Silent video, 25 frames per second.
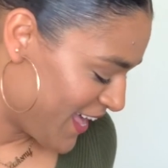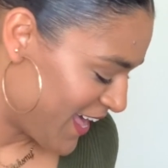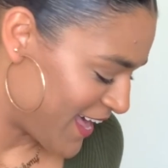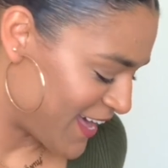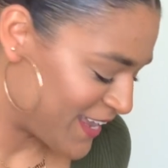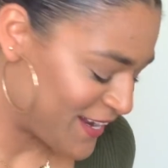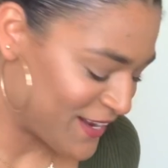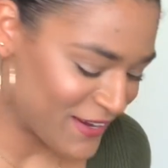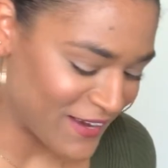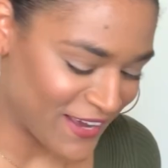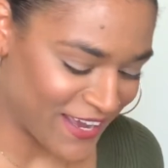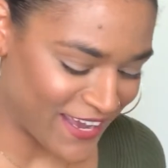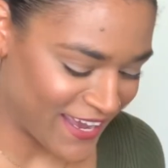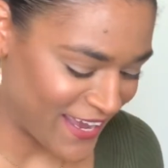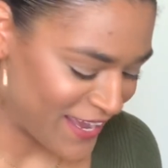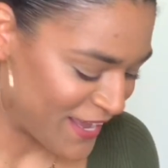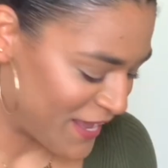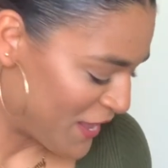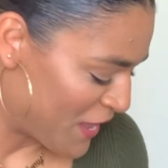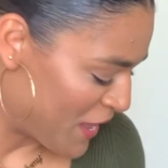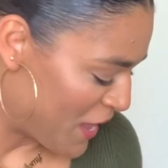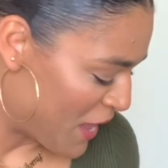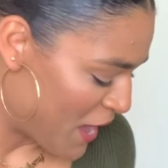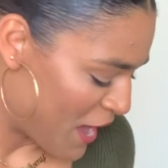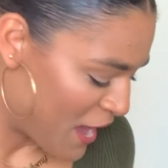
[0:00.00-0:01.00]

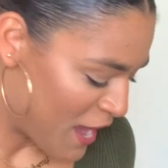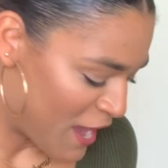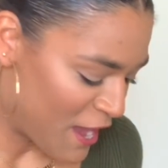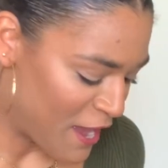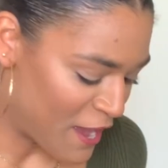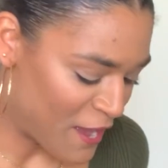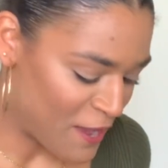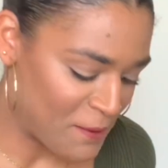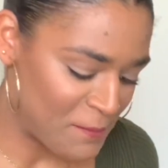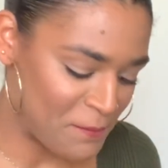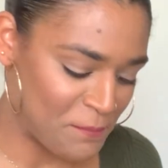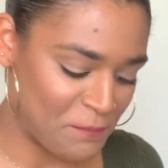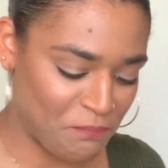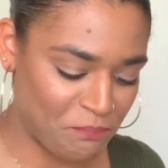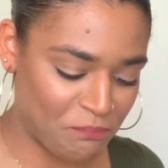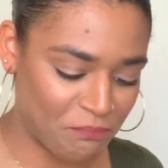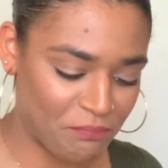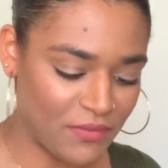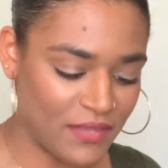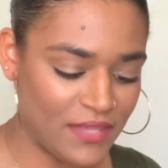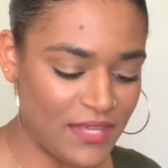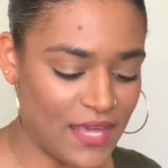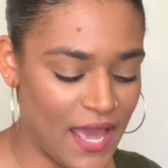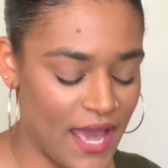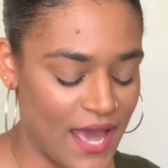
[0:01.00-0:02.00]
Anyway,
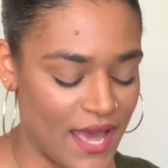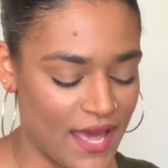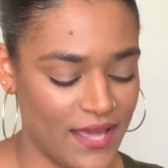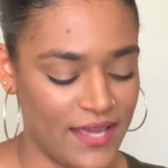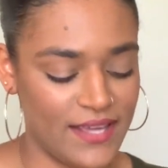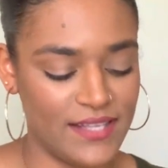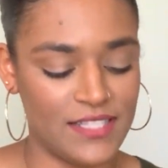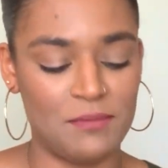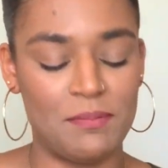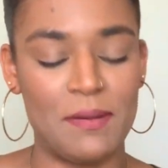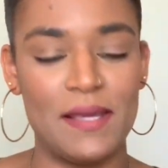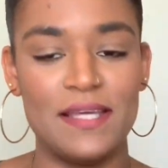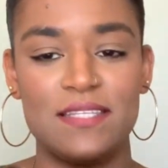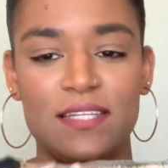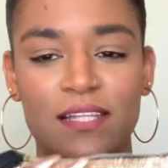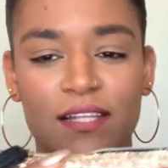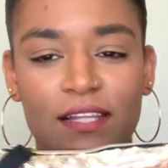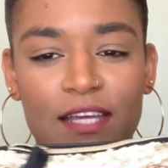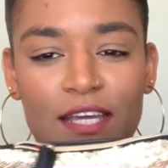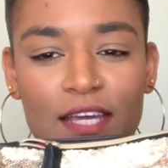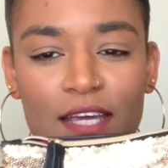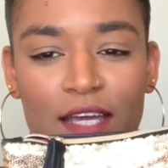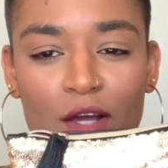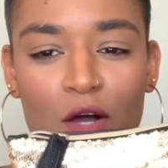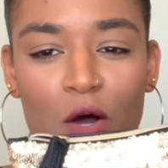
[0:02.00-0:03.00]
yeah, it's
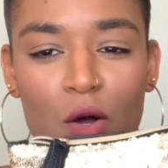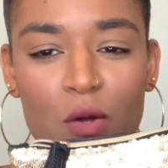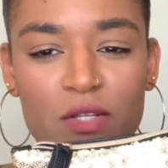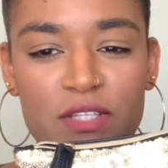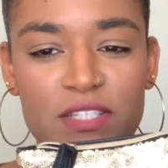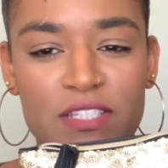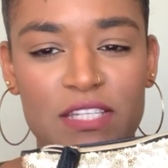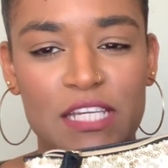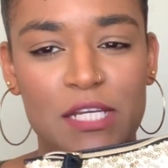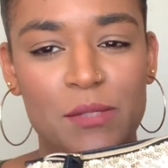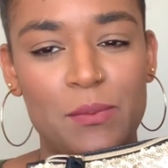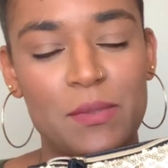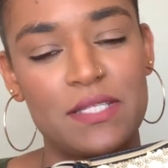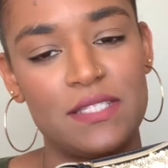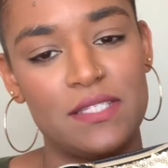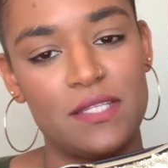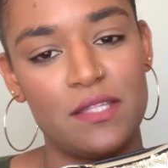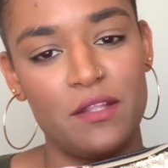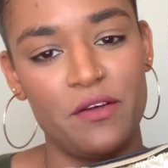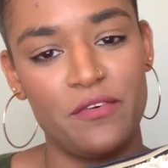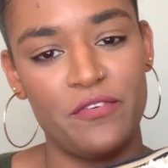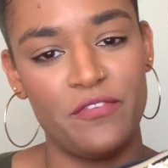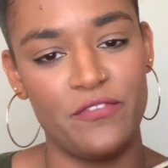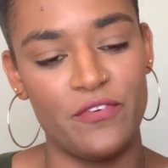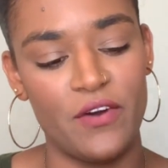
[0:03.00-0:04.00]
basically gold sequins
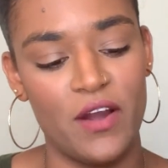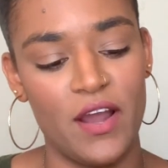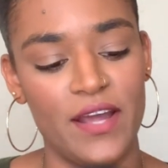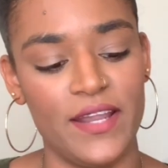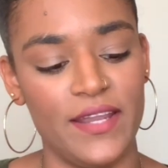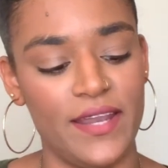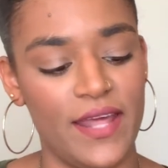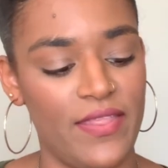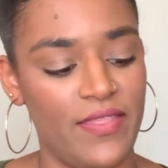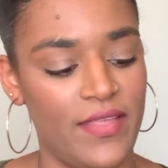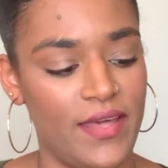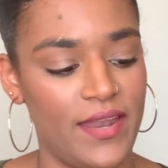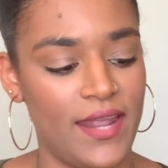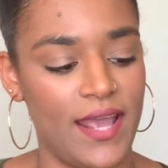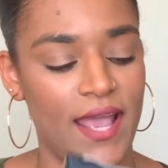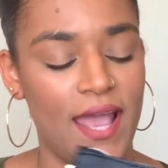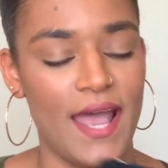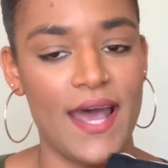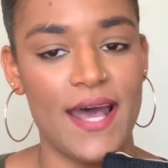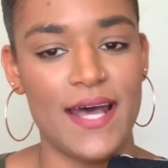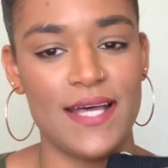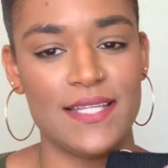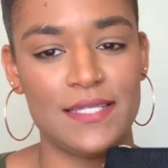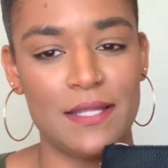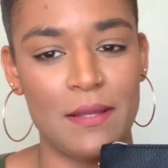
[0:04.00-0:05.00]
in the front, and then it
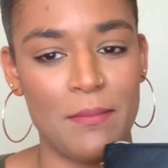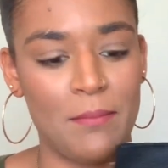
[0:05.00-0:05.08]
has